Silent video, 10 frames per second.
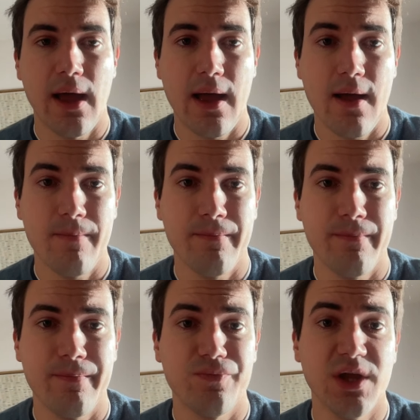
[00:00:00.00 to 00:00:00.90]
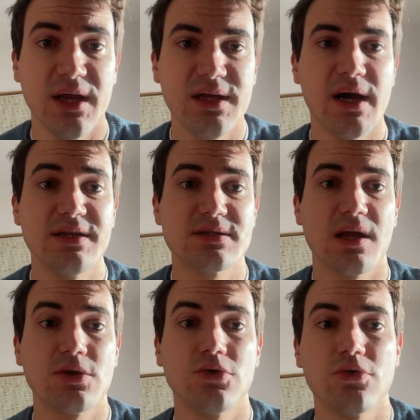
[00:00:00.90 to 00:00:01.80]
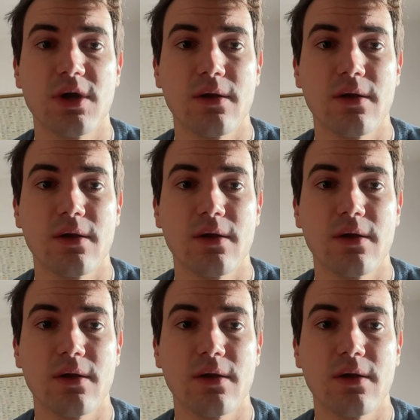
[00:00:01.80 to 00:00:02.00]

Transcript: The idea is that you